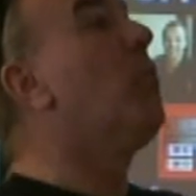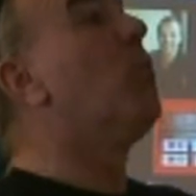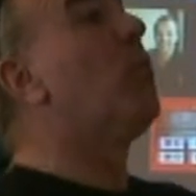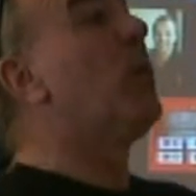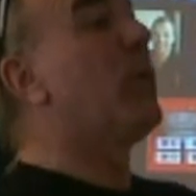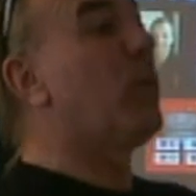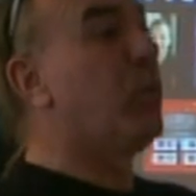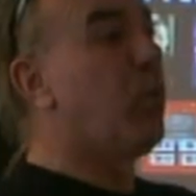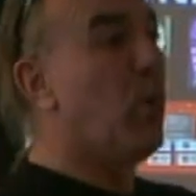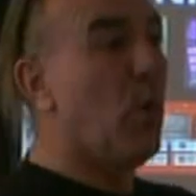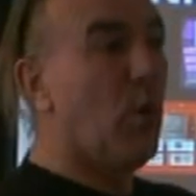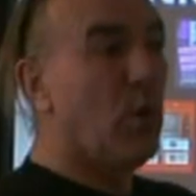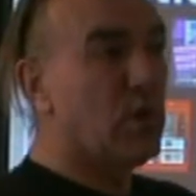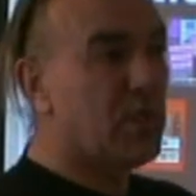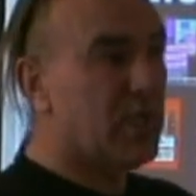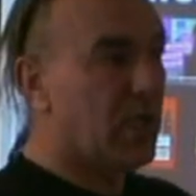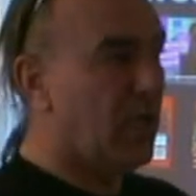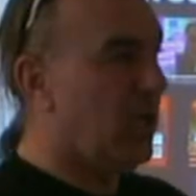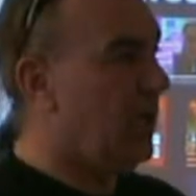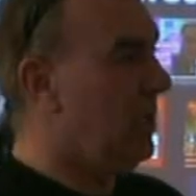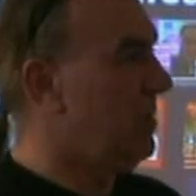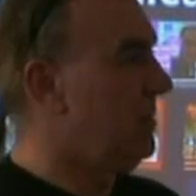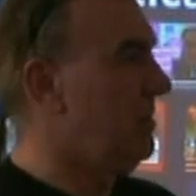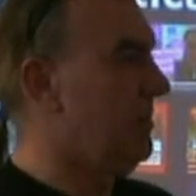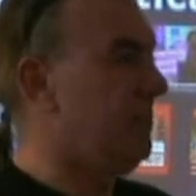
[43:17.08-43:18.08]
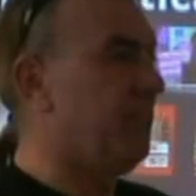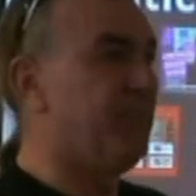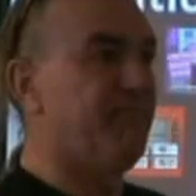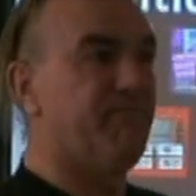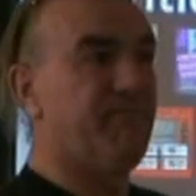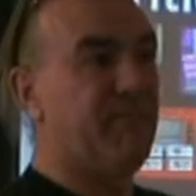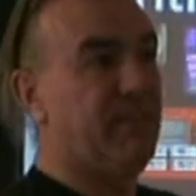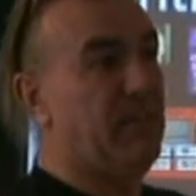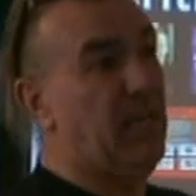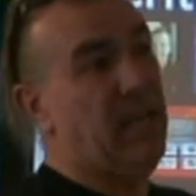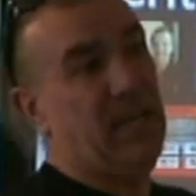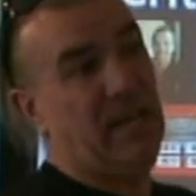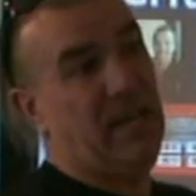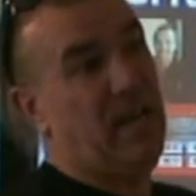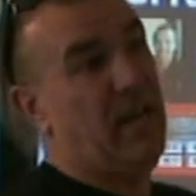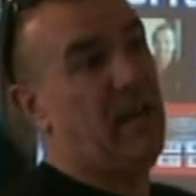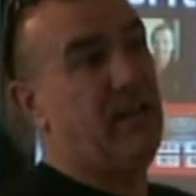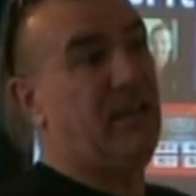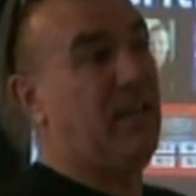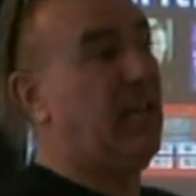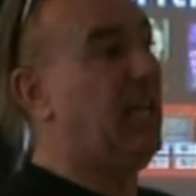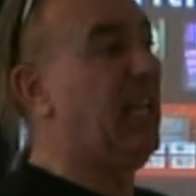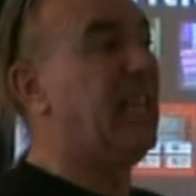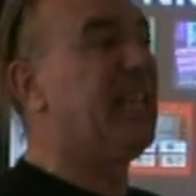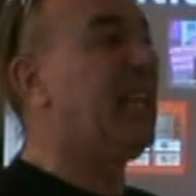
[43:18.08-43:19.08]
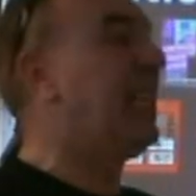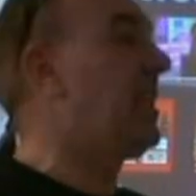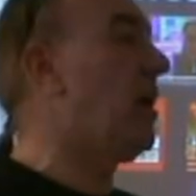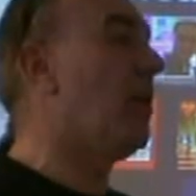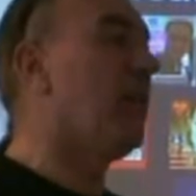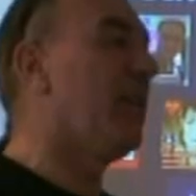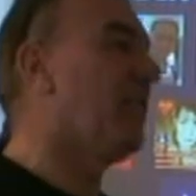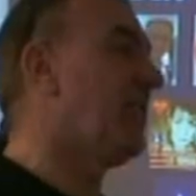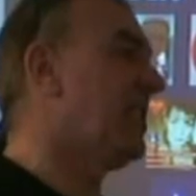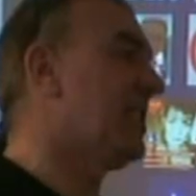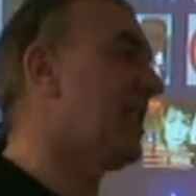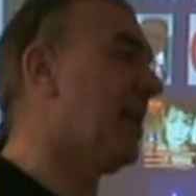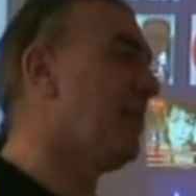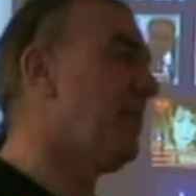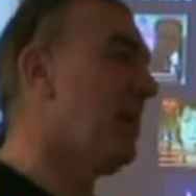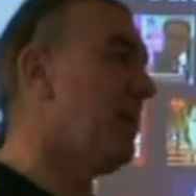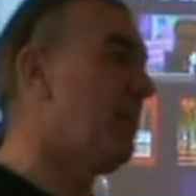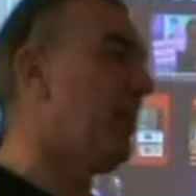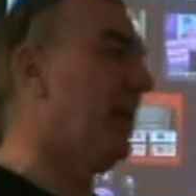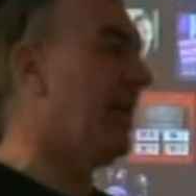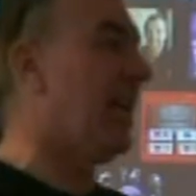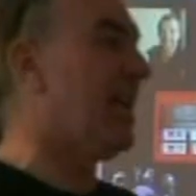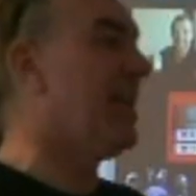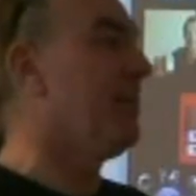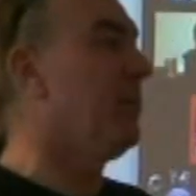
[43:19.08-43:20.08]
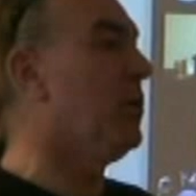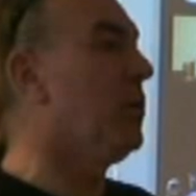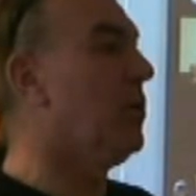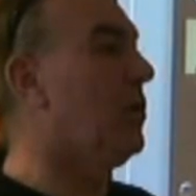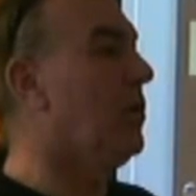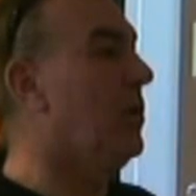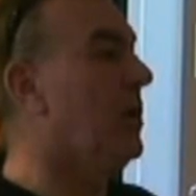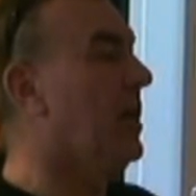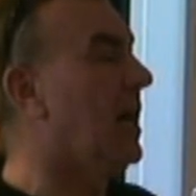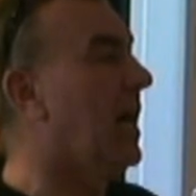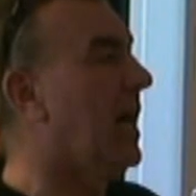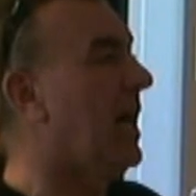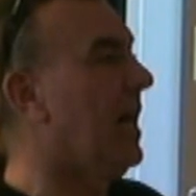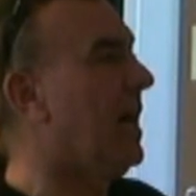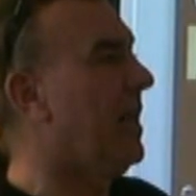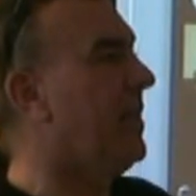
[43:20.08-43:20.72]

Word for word: With water, they don't even send me a bill anymore.